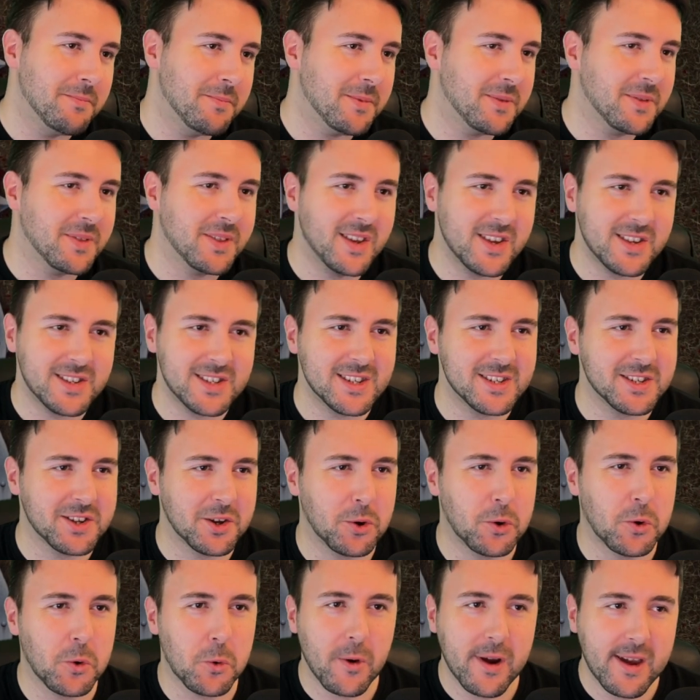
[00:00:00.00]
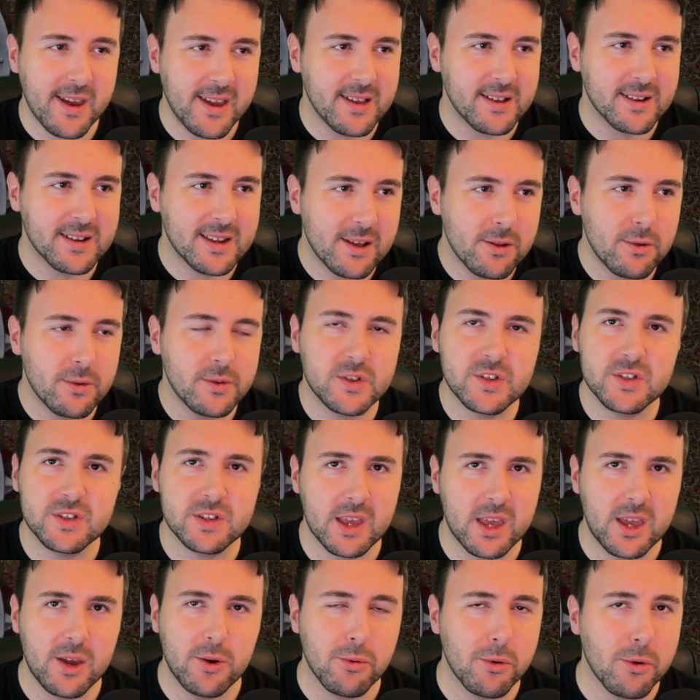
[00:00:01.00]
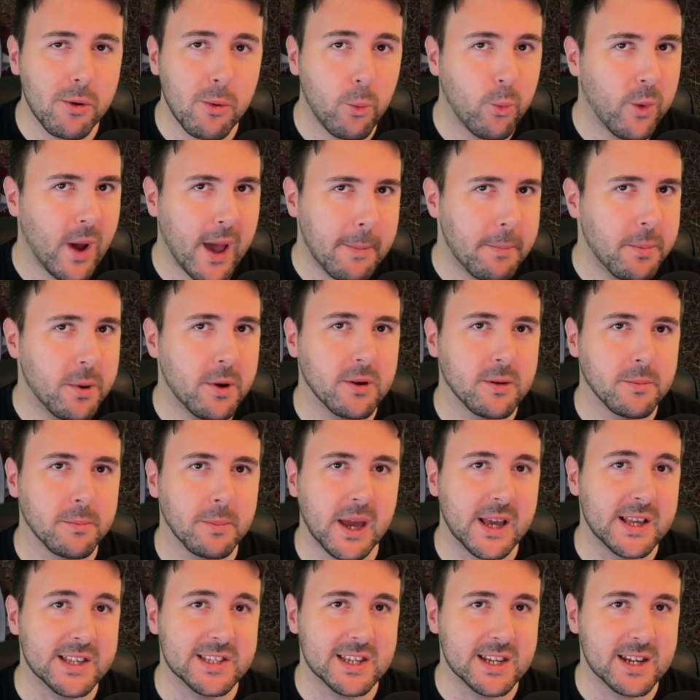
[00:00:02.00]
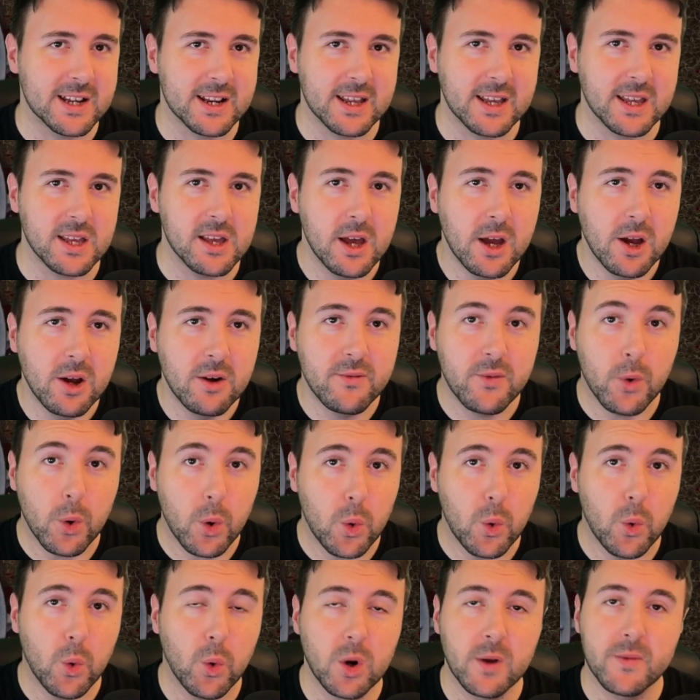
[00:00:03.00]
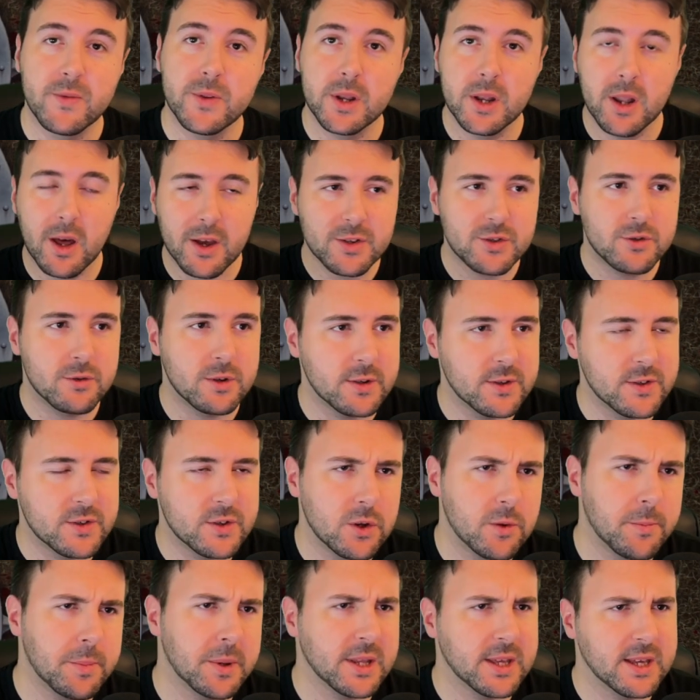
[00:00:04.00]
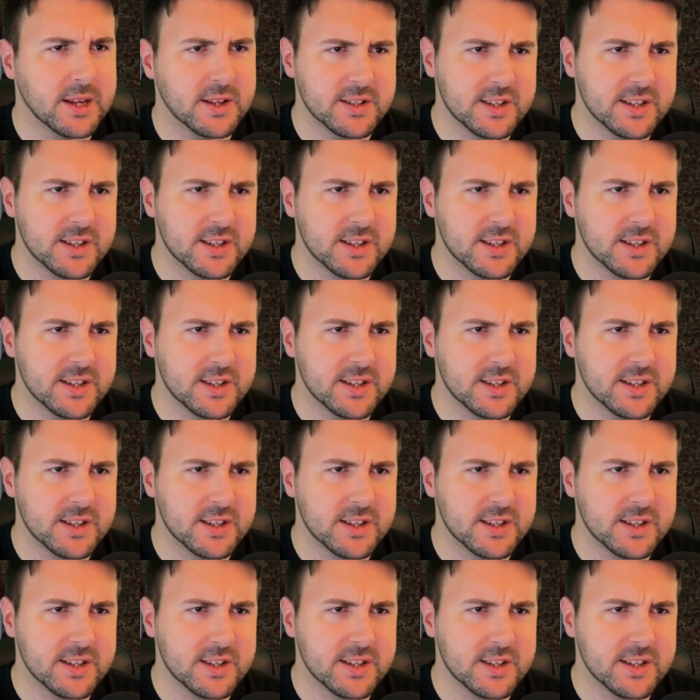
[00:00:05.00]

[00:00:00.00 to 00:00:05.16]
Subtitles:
This is a great little secret weapon, basically, for all of the Lustrian Super League